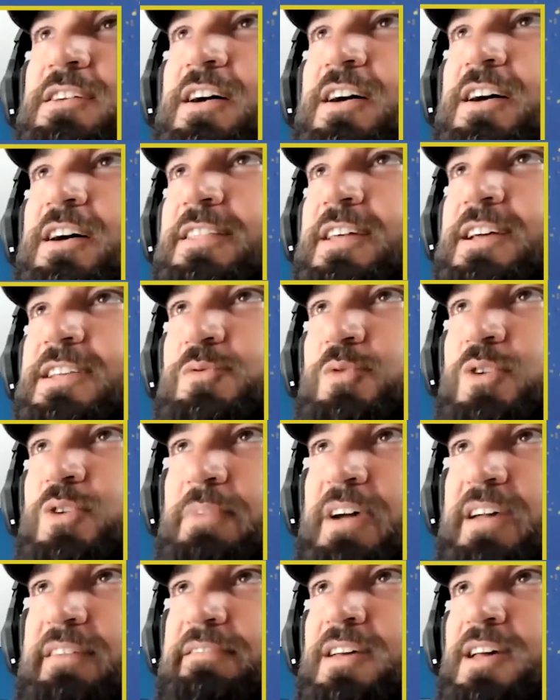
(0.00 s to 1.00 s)
Oh uh, that's one of
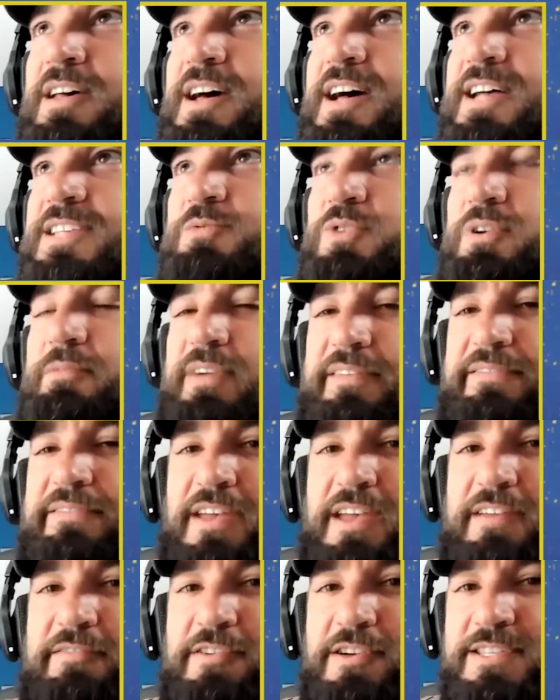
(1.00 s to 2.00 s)
my that's one of my
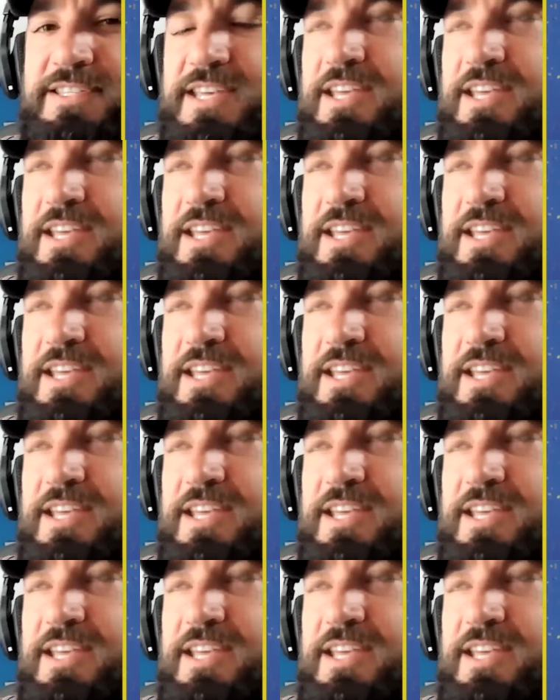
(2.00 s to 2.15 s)
favorites.